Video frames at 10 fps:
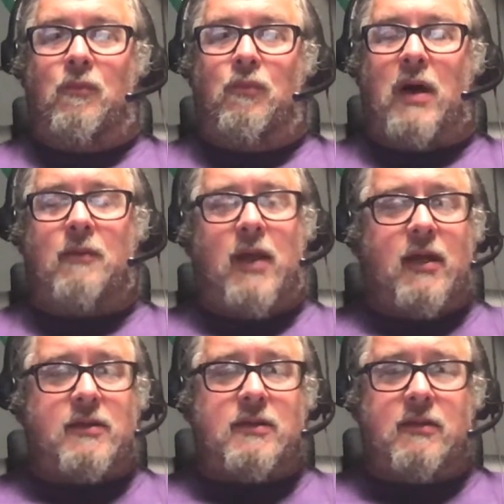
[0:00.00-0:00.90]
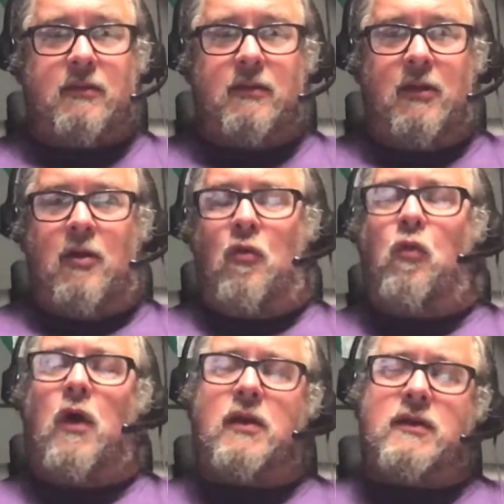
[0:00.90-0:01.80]
Bob asked,
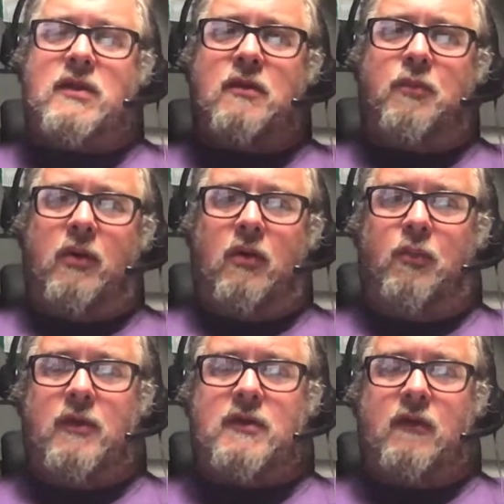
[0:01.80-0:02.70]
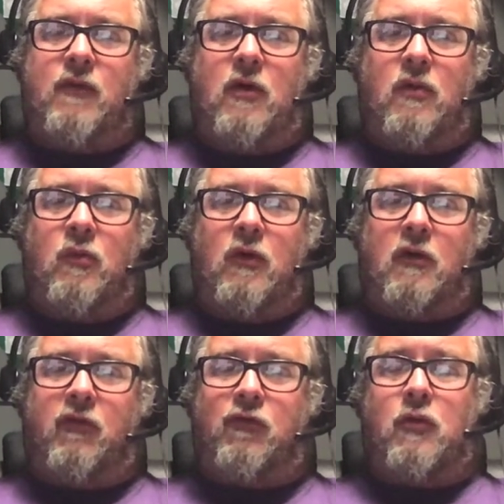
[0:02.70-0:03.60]
What is the purpose of
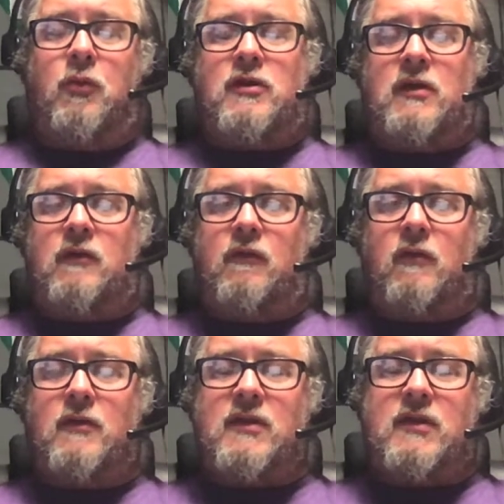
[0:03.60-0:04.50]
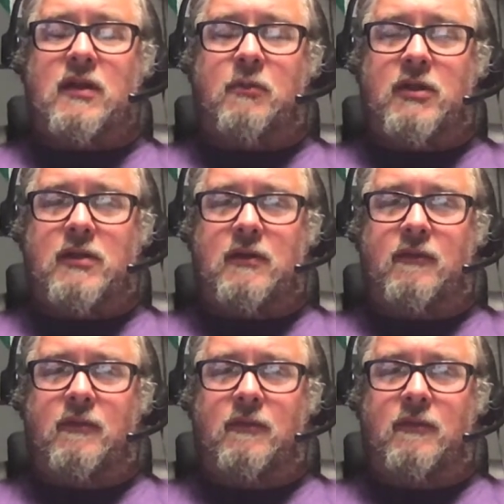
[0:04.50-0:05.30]
homework, formative or summative?